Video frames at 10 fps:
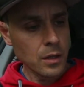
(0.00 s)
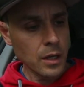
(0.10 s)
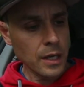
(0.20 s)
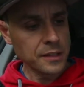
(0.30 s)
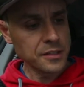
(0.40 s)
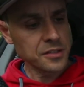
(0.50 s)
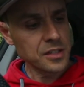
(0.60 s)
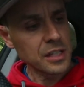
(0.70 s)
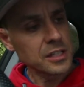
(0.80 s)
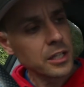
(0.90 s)
And this is
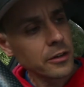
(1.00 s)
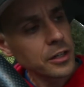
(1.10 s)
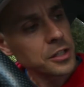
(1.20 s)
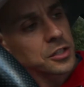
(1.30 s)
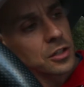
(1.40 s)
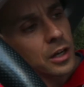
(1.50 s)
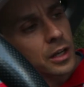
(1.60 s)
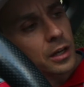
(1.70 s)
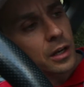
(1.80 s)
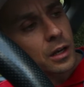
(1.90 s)
an interior
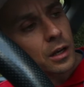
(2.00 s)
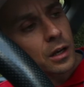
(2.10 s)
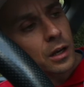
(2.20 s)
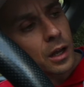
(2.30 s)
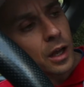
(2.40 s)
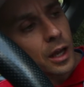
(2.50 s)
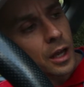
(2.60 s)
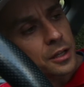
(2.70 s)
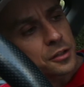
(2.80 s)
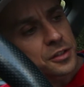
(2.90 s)
shot,
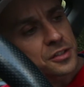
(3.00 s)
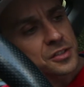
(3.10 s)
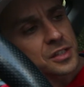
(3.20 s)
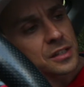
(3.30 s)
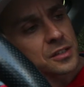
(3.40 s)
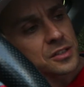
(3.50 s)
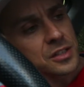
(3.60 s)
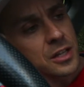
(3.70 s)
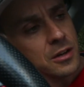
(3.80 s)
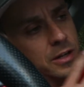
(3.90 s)
and you can see the
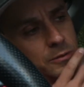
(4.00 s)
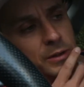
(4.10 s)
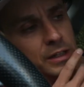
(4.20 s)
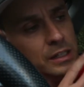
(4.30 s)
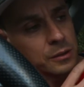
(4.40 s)
steering wheel,